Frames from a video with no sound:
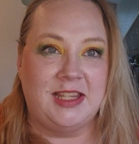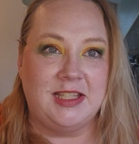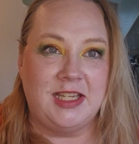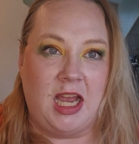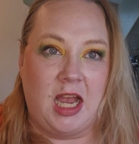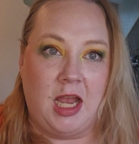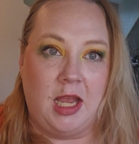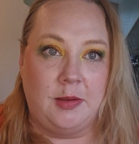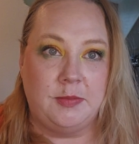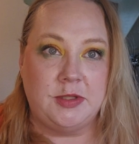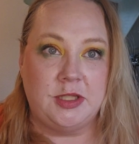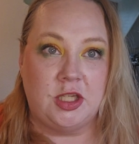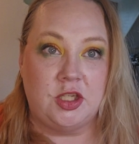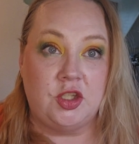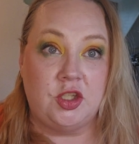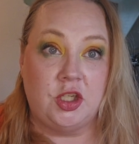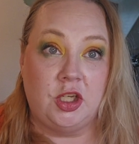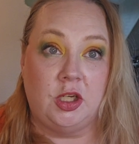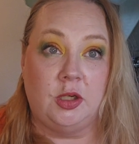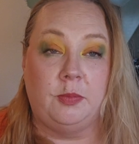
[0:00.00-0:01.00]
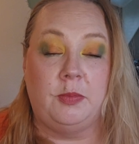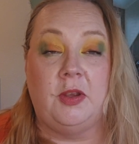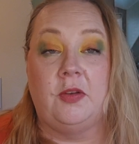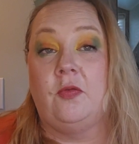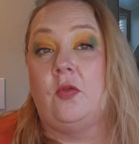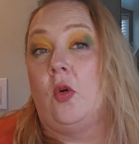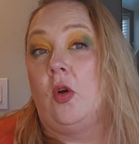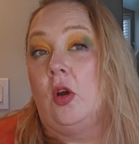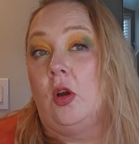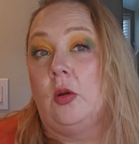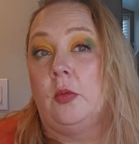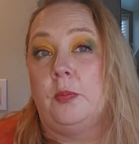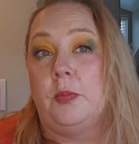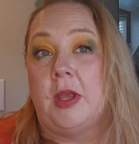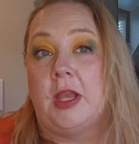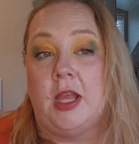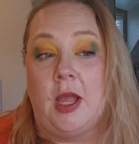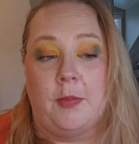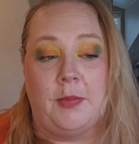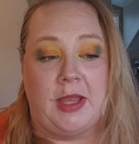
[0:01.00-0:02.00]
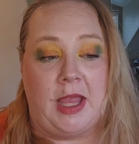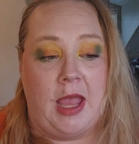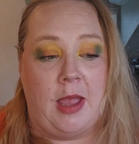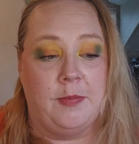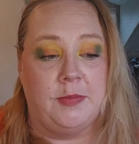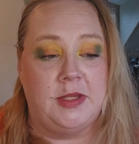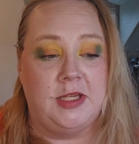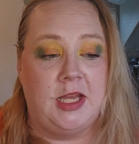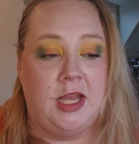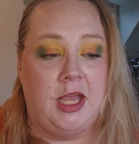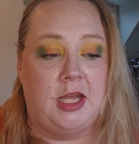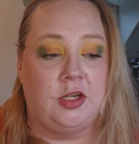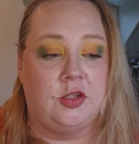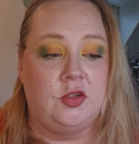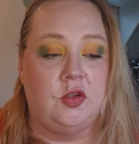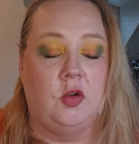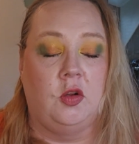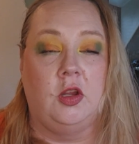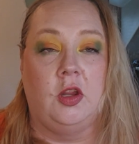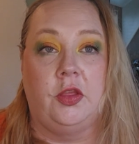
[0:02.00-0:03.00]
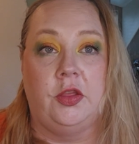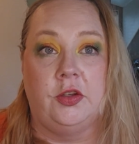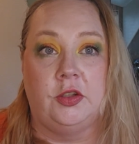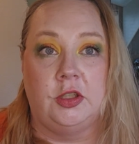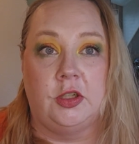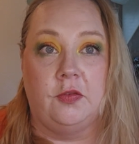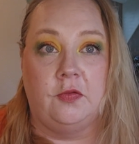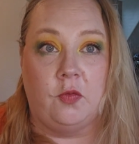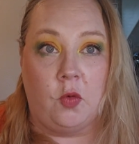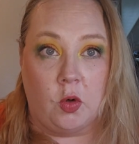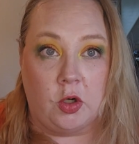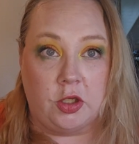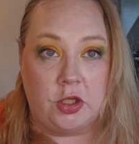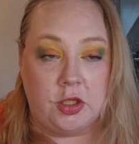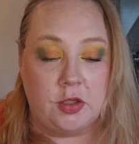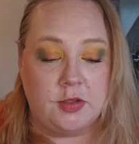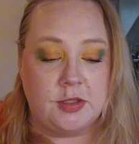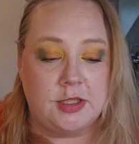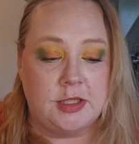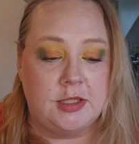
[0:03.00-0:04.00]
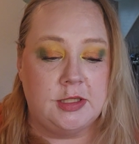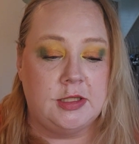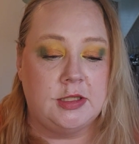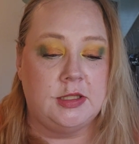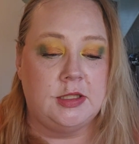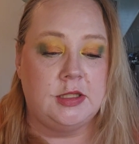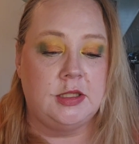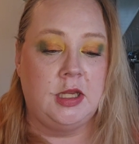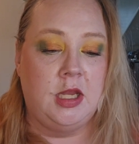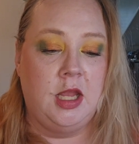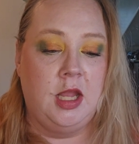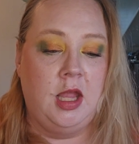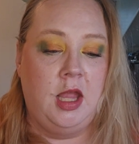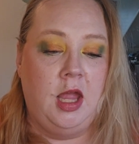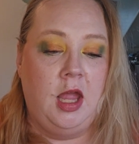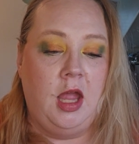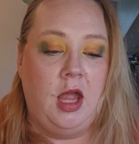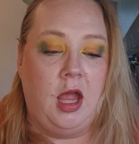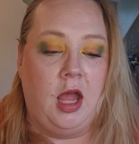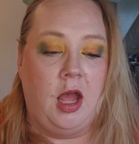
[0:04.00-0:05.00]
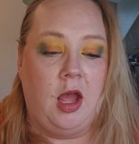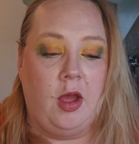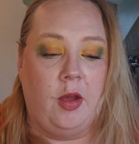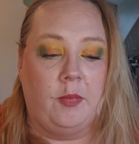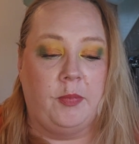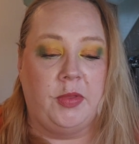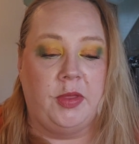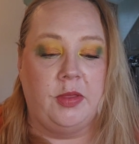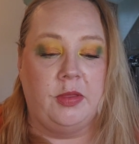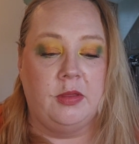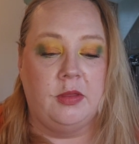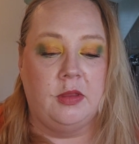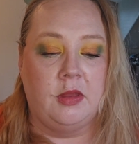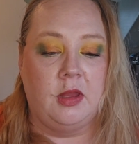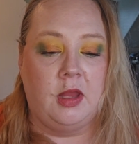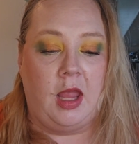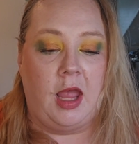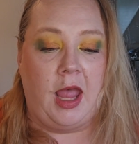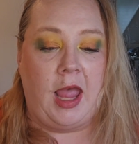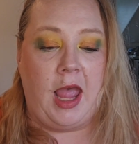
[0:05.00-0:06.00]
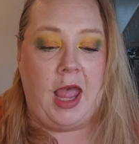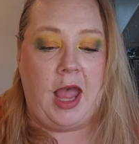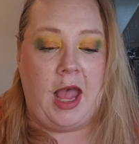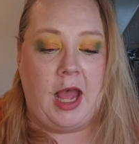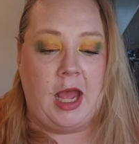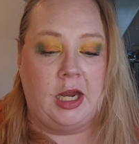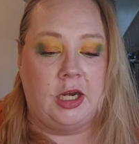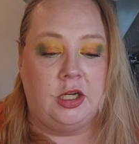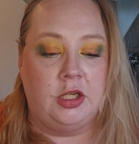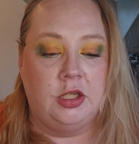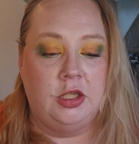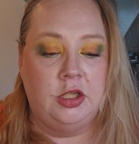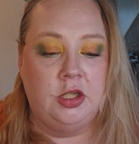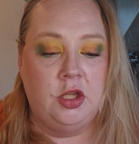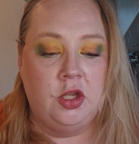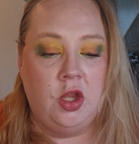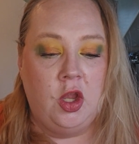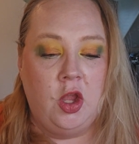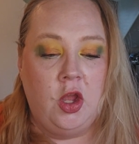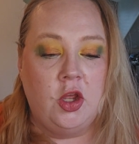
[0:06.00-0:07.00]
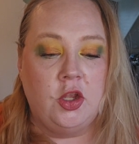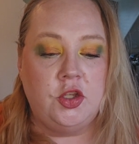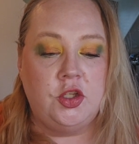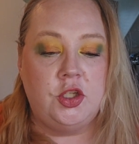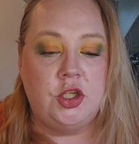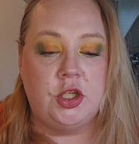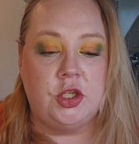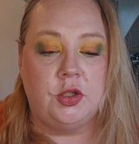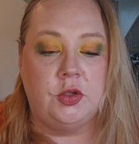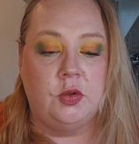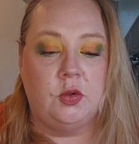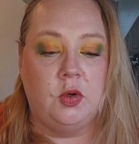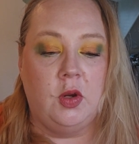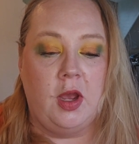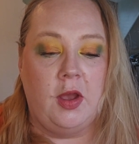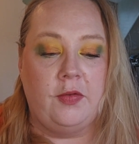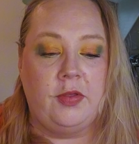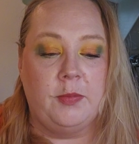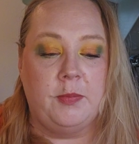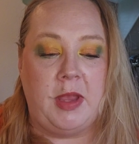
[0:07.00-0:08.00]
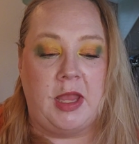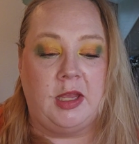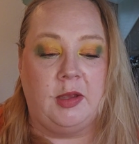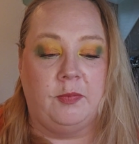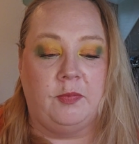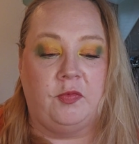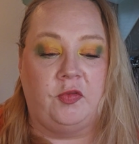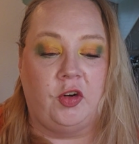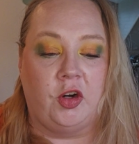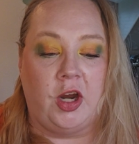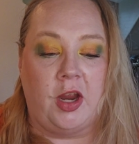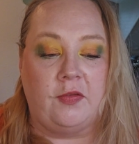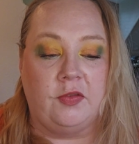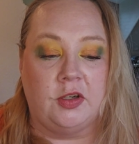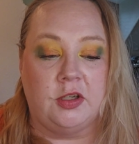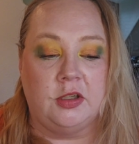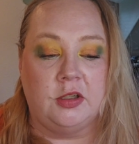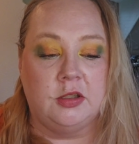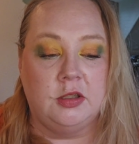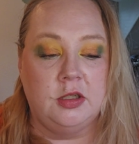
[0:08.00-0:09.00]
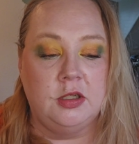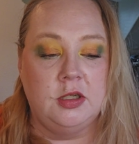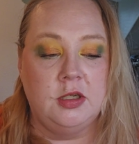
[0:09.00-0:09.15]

times this year before becoming empty at a total of 34 uses. I had two of the Makeup Forever